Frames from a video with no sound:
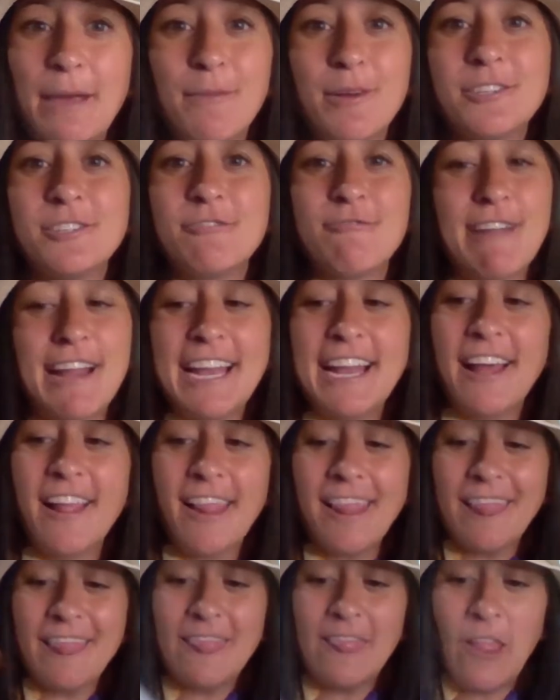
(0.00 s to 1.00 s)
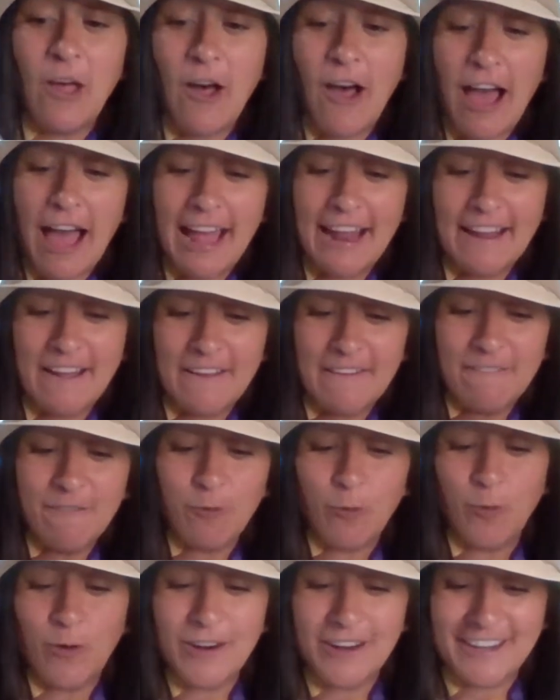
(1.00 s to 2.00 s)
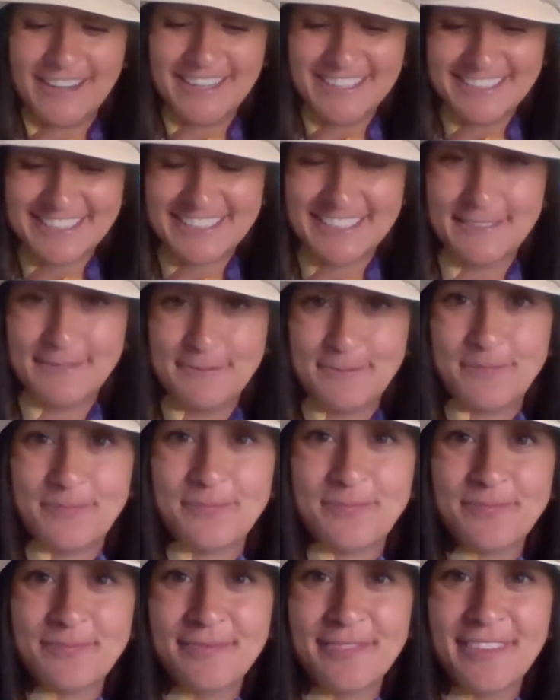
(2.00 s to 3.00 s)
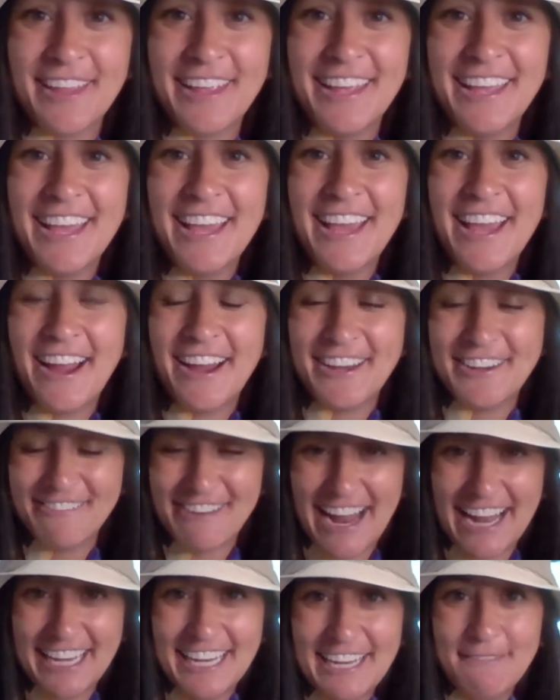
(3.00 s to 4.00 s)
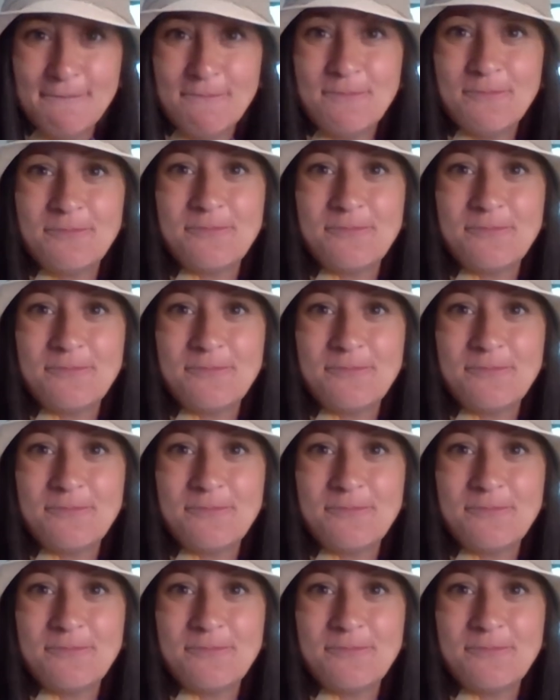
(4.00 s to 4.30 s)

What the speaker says: able to write a lot of words. You ready?